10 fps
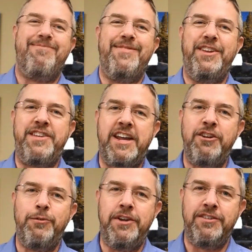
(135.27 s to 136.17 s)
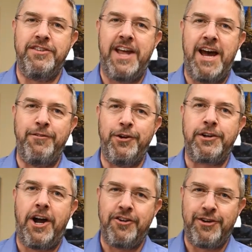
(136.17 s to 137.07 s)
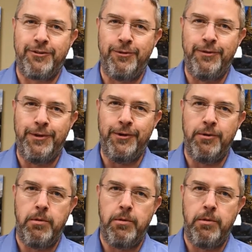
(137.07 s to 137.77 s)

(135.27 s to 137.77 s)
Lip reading: The second reason to have your contract reviewed